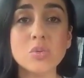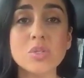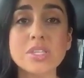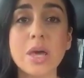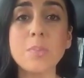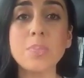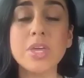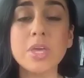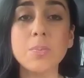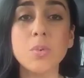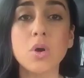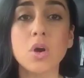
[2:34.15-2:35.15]
Some
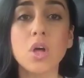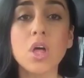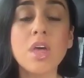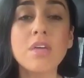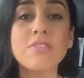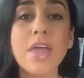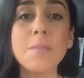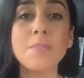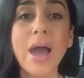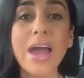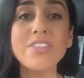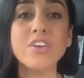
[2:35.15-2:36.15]
people, they
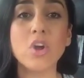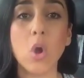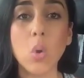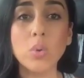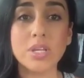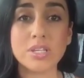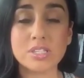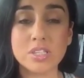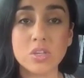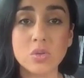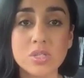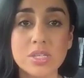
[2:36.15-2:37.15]
buy their own
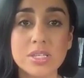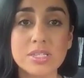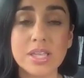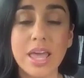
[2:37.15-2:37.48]
excuses.